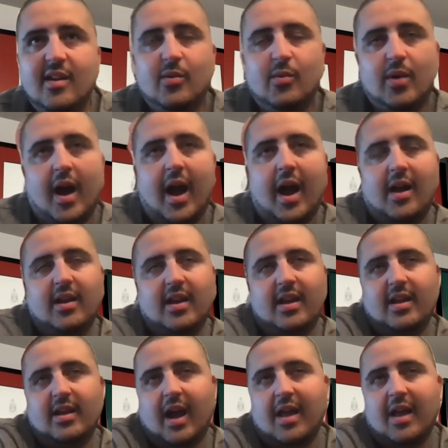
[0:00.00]
Well,
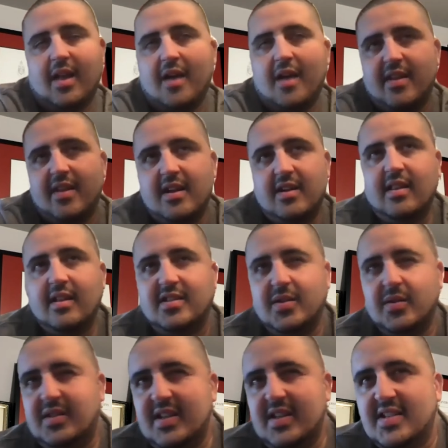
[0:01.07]
I think it's a
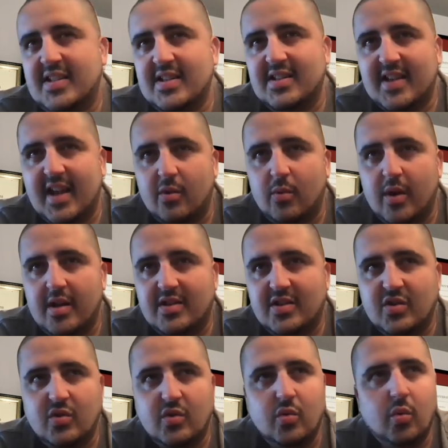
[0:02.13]
decent segue
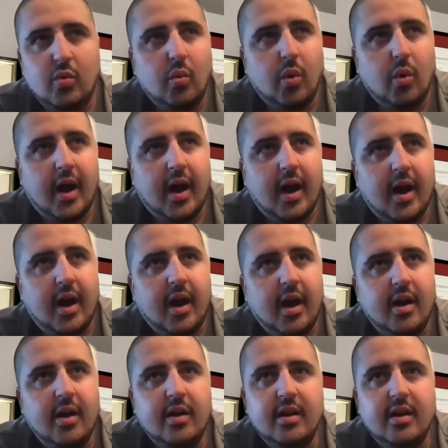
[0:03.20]
to
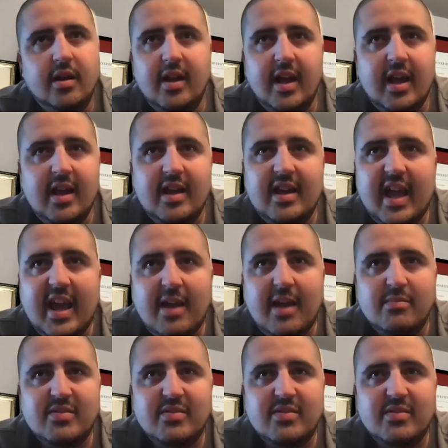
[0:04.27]
in-game